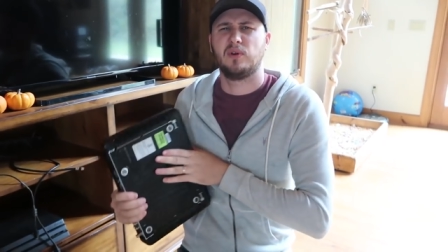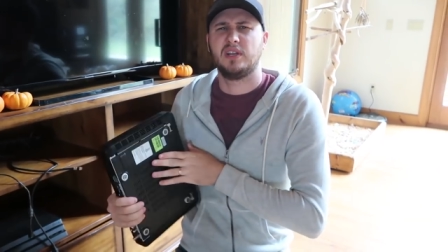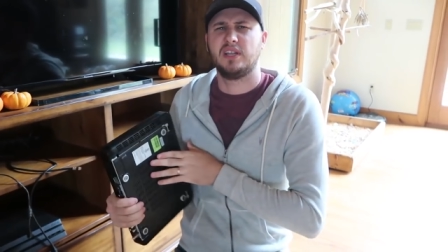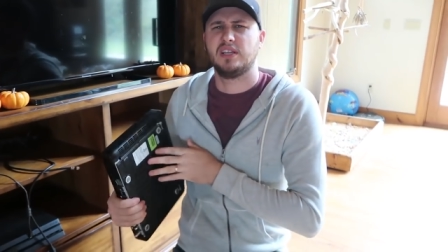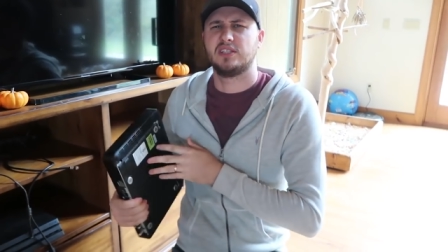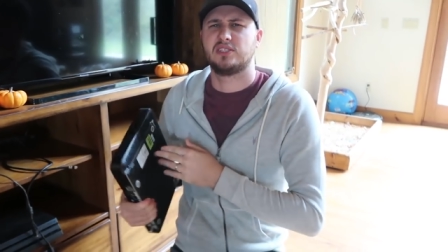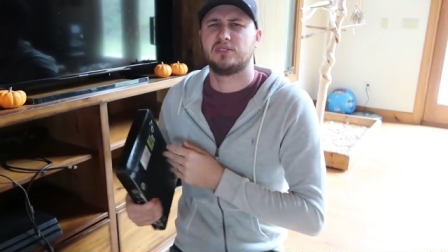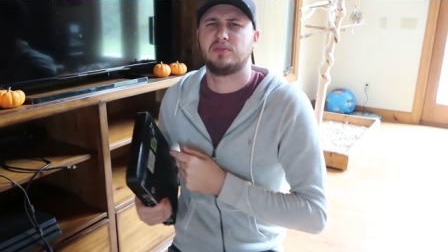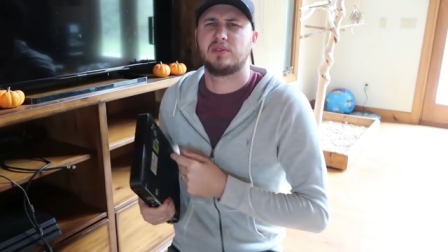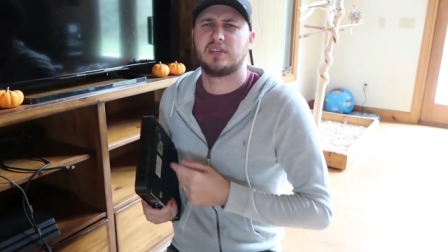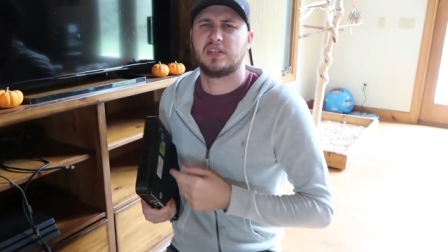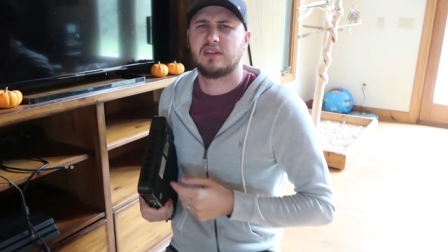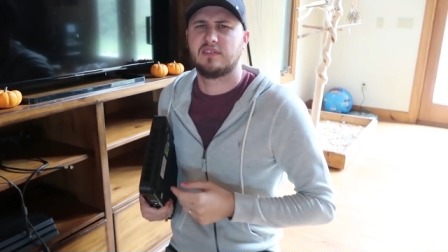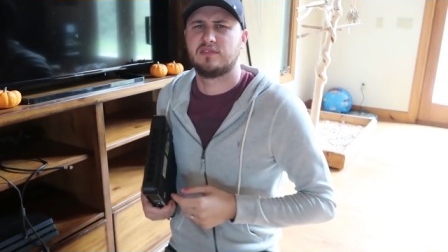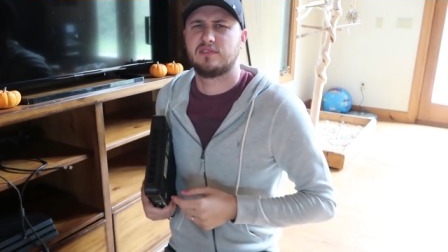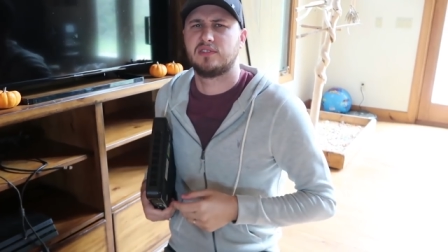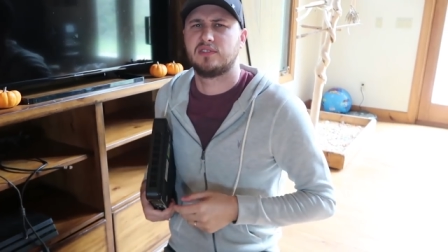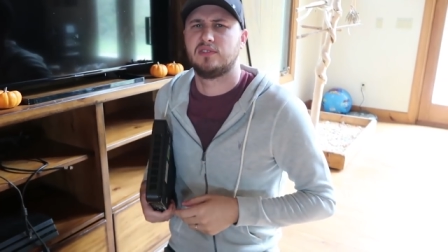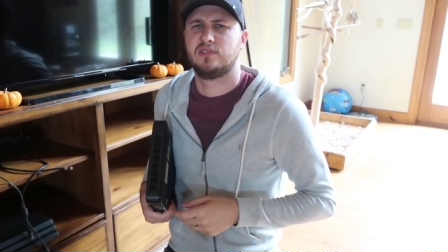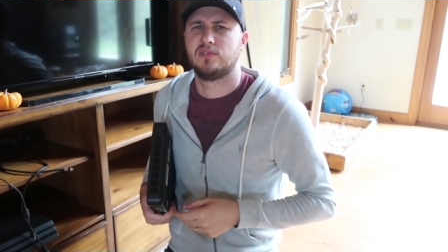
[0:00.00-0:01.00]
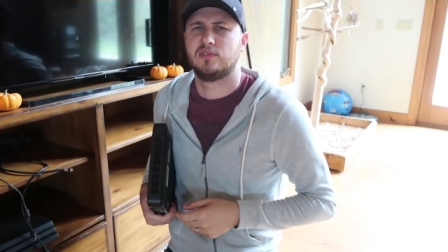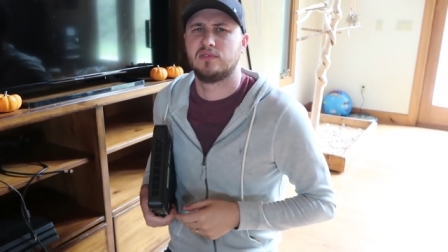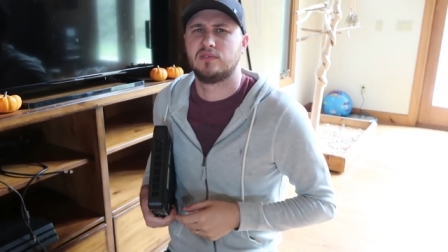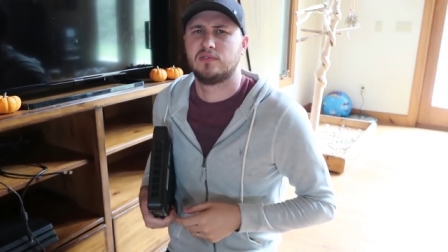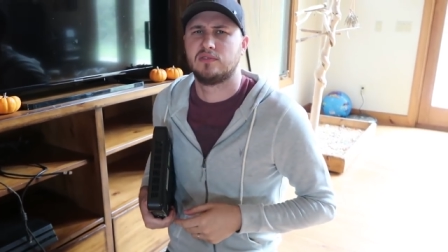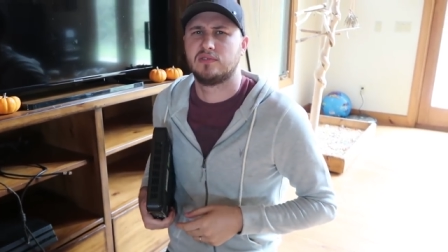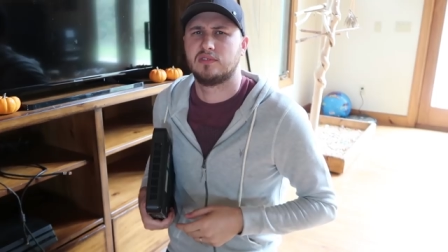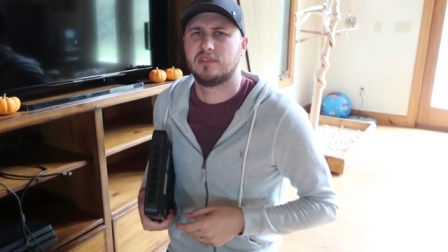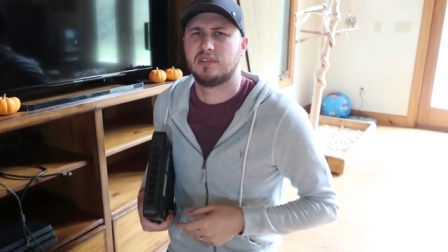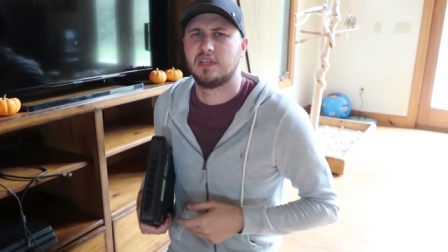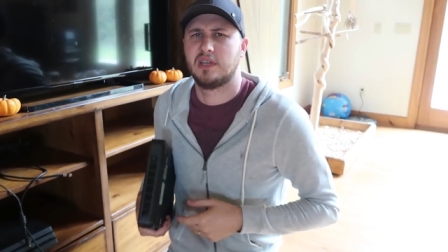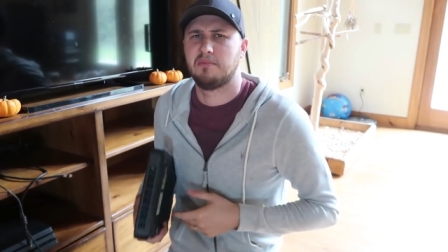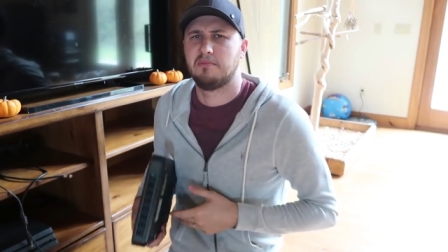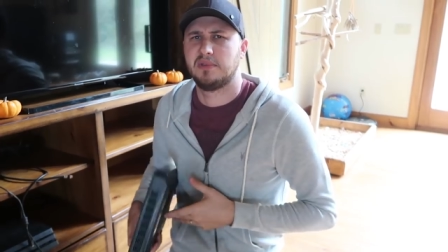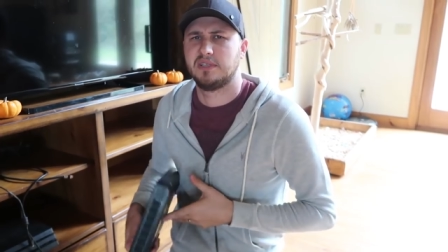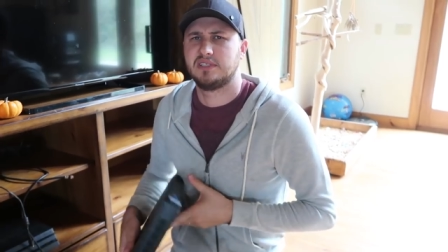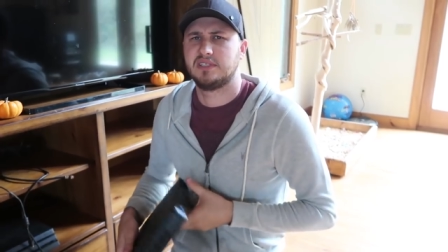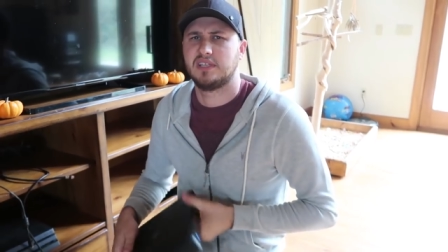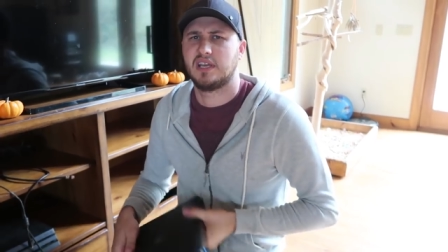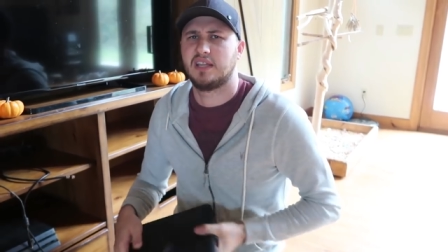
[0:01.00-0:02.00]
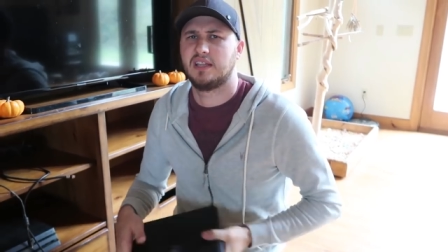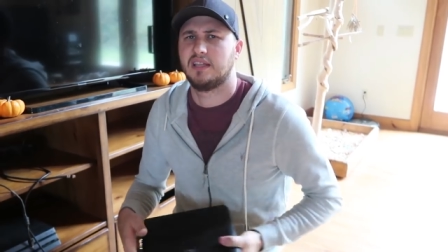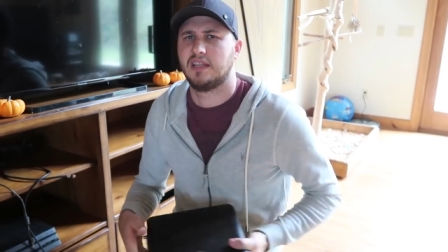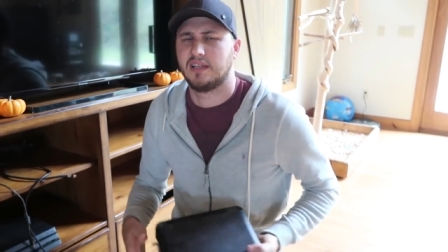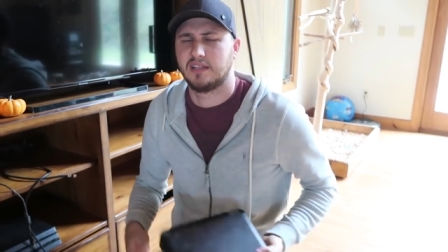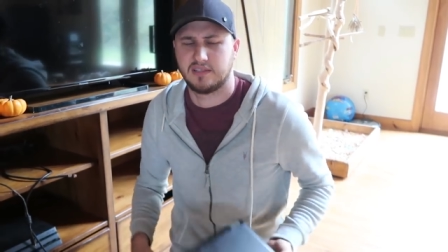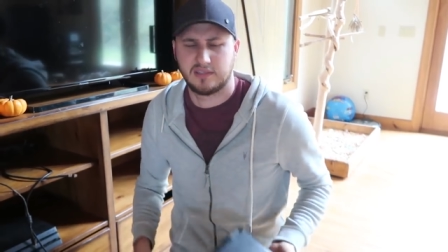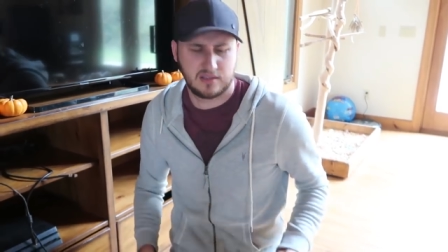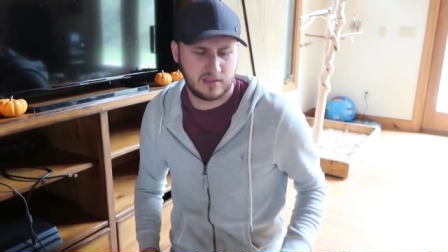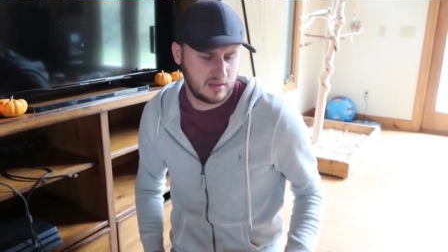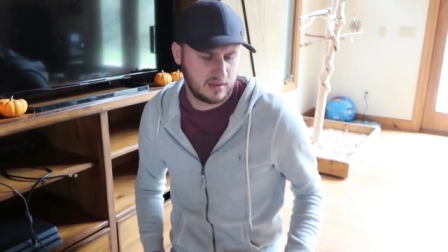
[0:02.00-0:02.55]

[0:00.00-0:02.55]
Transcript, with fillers: what else we have to do today besides that?